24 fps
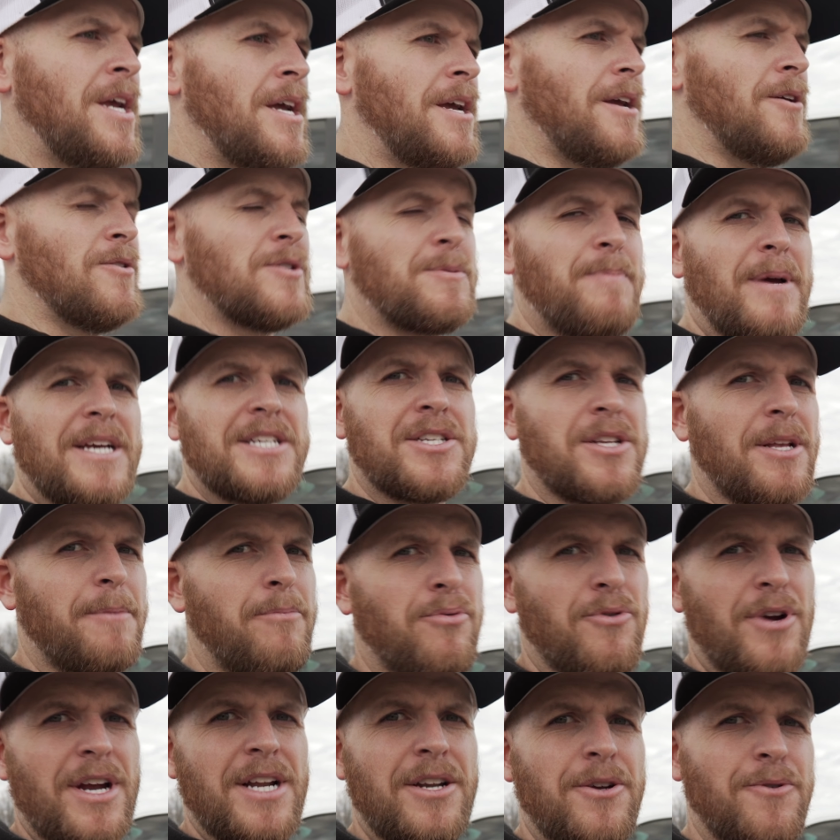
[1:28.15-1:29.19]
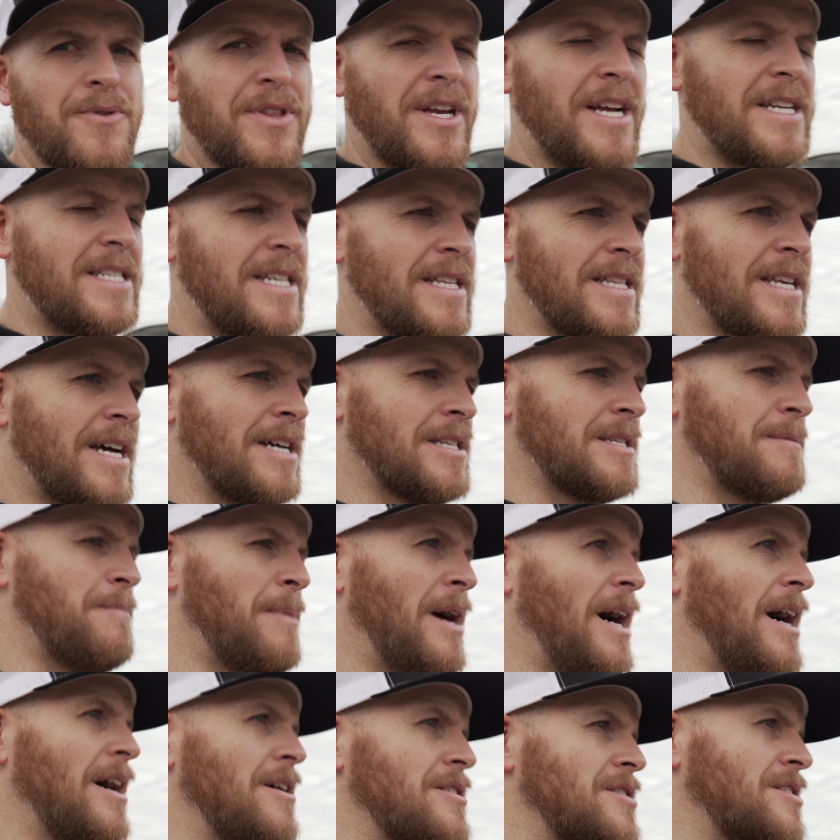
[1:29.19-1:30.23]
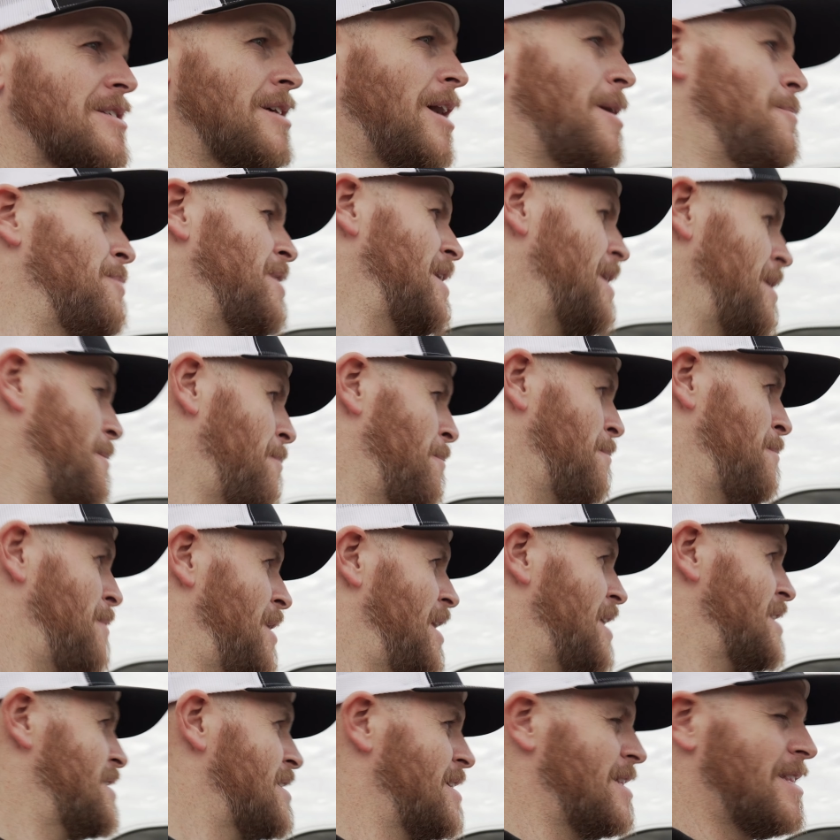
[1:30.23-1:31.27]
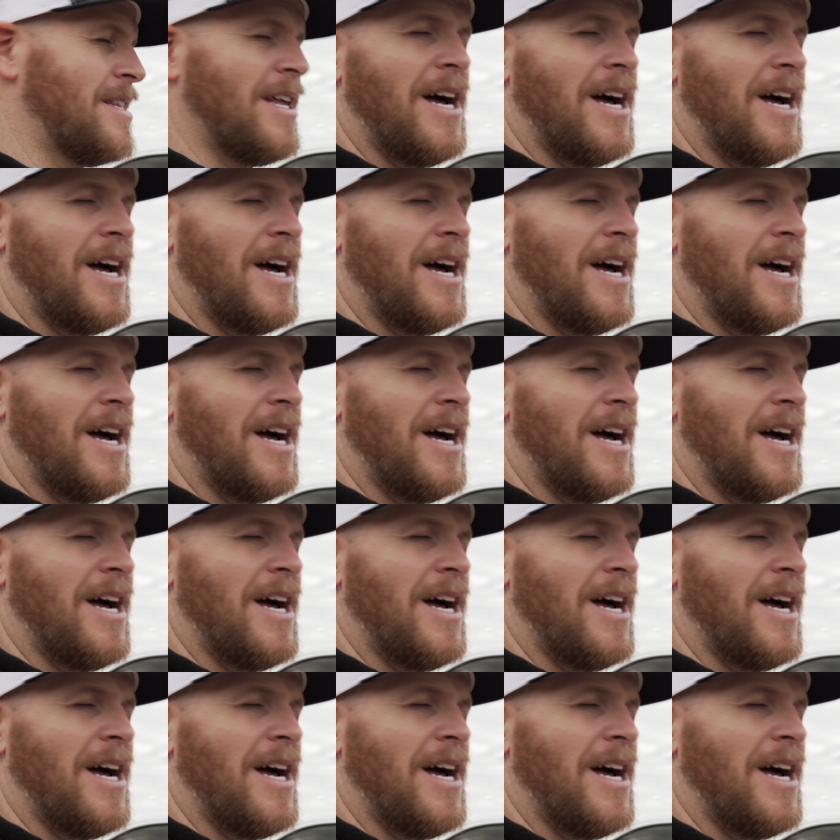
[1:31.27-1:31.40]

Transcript: It was basically brand new with eighteen thousand miles. I mean, mint.